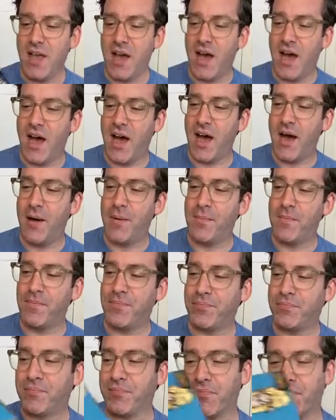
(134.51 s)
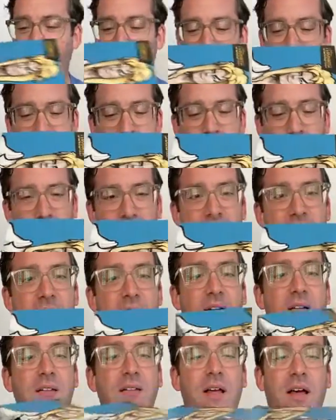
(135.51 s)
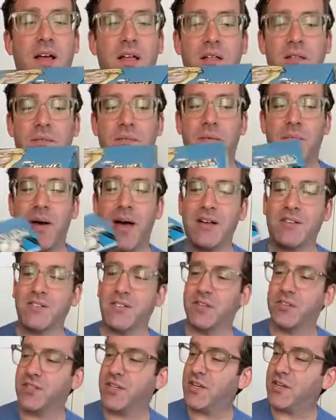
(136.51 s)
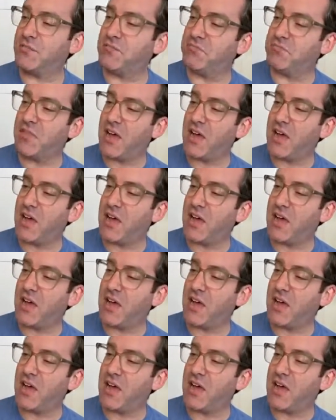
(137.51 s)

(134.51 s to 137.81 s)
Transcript: Wow, yeah, the box looks good.